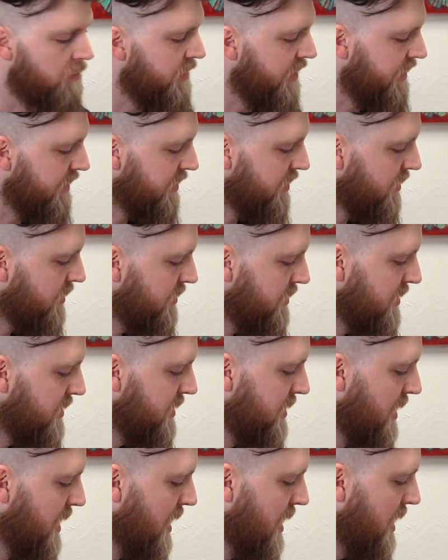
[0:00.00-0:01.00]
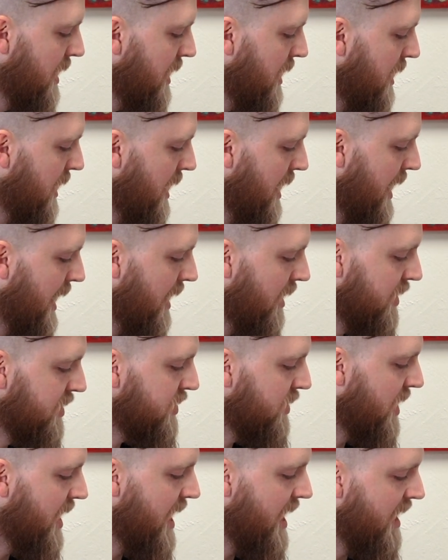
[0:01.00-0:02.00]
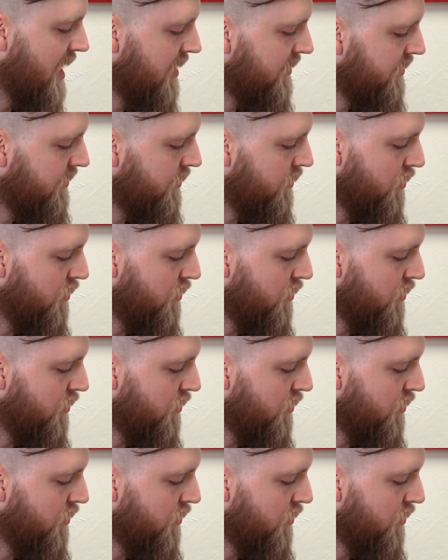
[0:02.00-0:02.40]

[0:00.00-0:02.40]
pencils. I also have